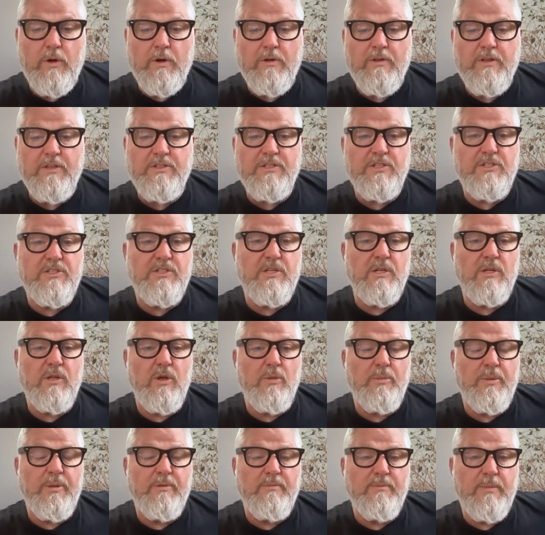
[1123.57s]
this is still
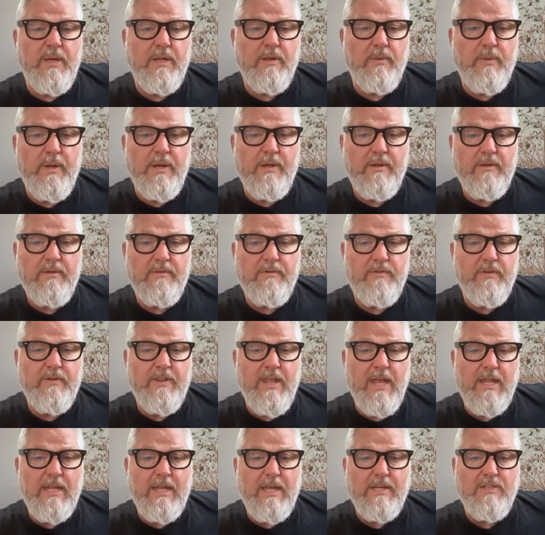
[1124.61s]
open, by the way, for
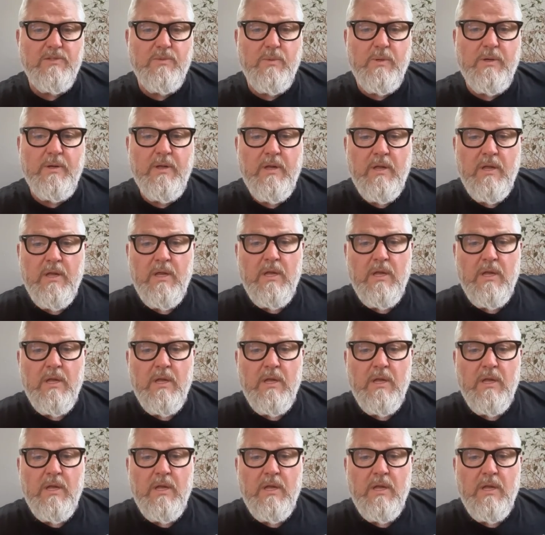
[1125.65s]
that last one.